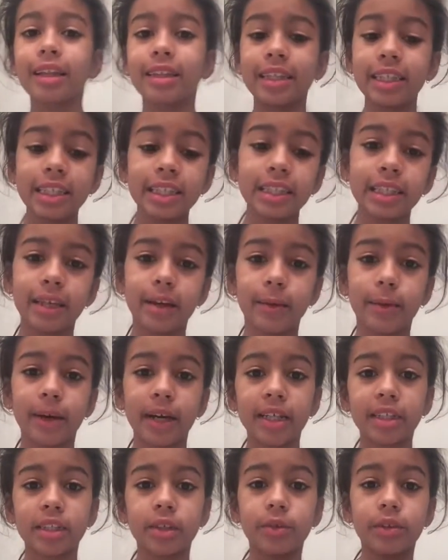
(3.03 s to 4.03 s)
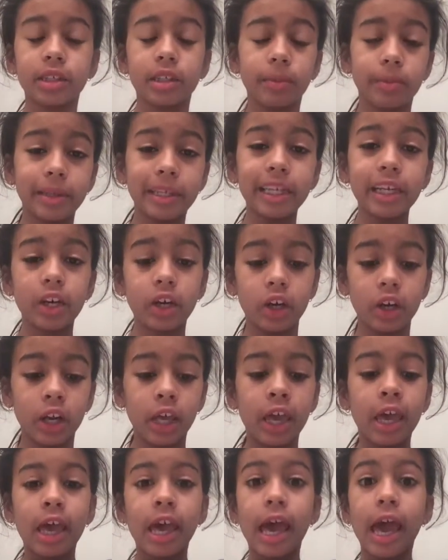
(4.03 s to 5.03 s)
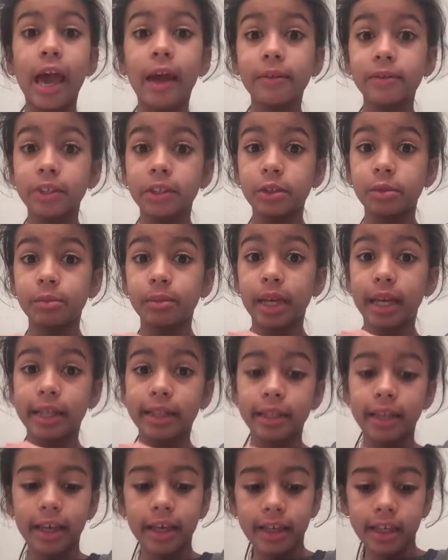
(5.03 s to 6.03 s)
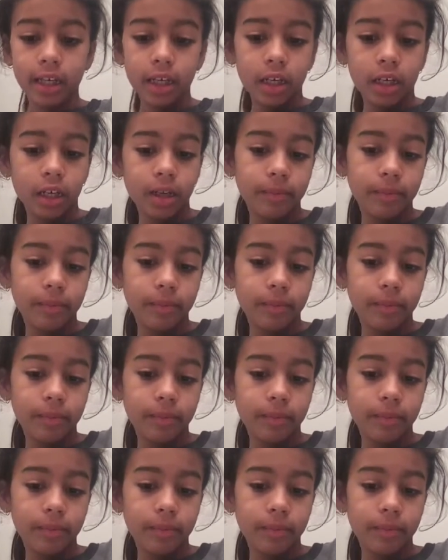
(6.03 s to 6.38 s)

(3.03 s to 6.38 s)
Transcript: and this DIY is going to be on how to make like